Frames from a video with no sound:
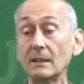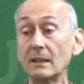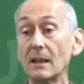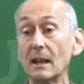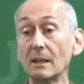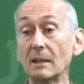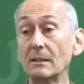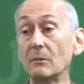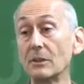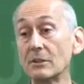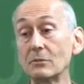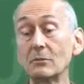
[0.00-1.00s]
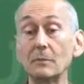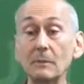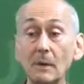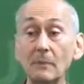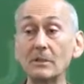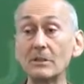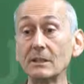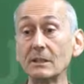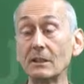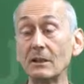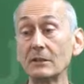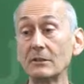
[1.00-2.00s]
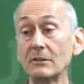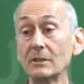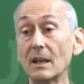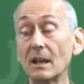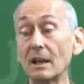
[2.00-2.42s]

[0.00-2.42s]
then the ones who would be publishing the articles